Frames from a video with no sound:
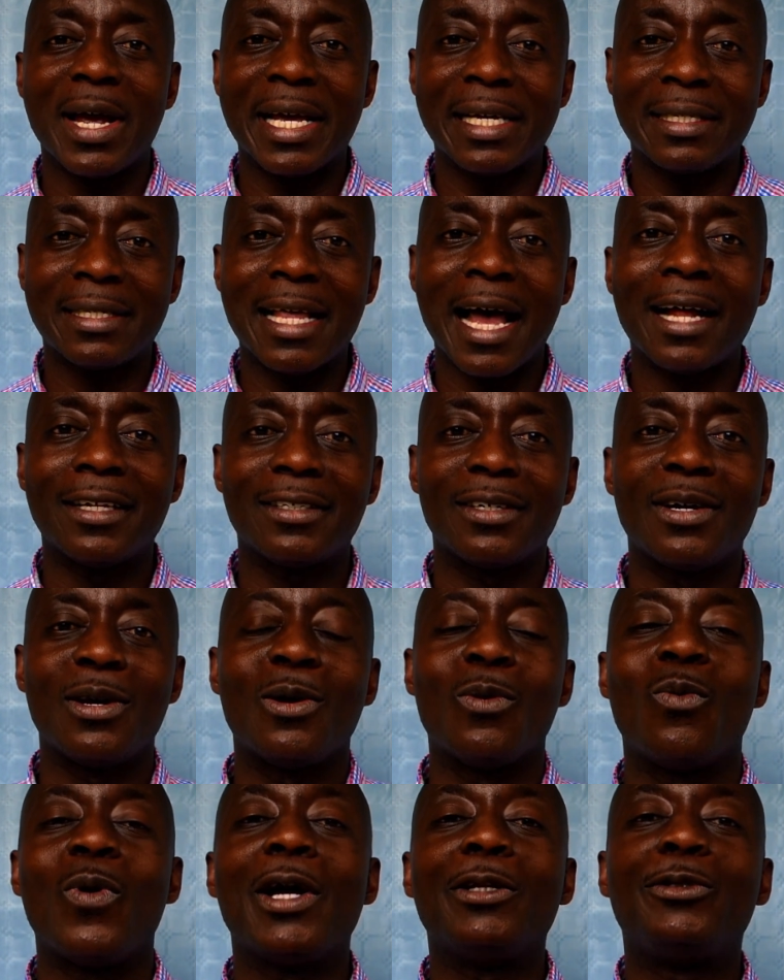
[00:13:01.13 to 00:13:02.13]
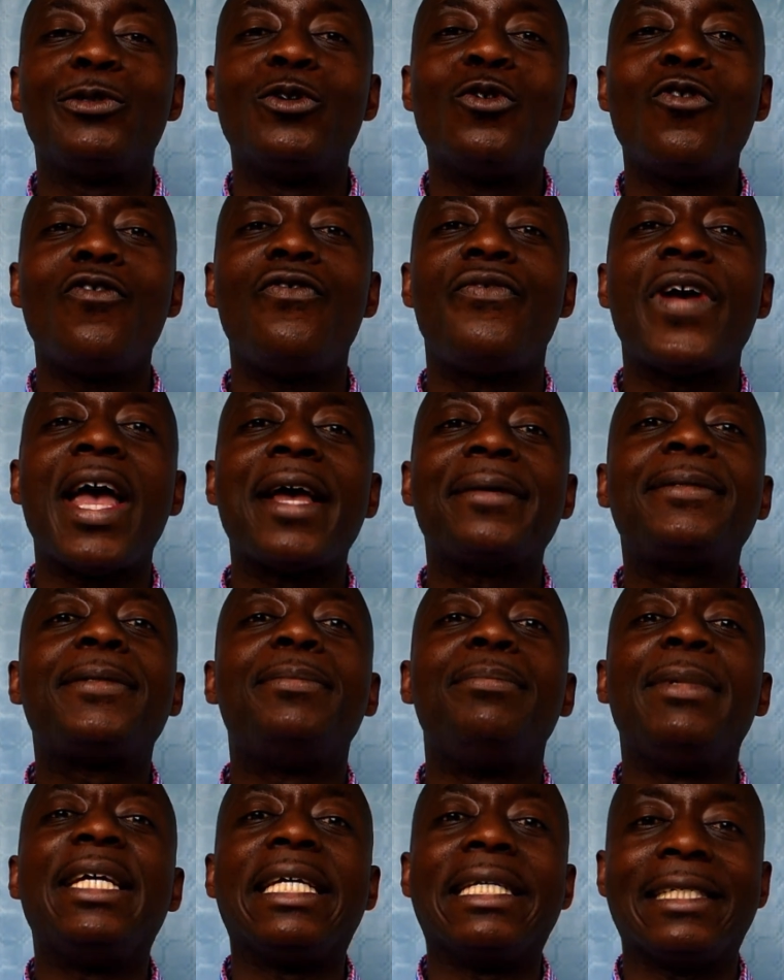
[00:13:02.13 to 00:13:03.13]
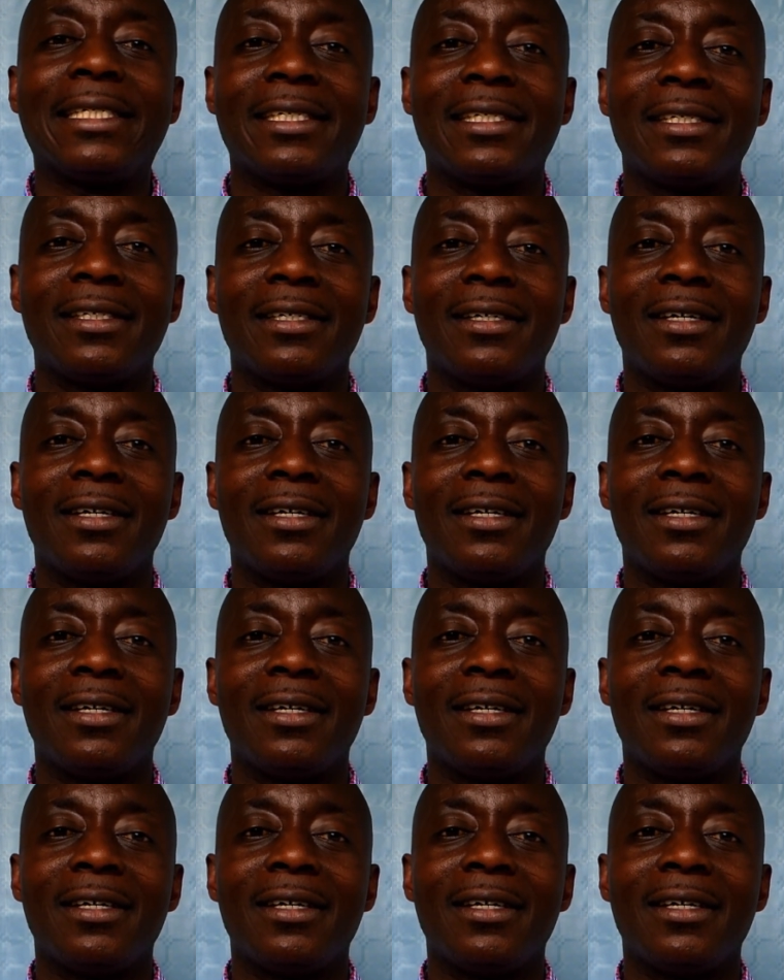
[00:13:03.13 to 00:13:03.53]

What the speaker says: is that when two verbs meet,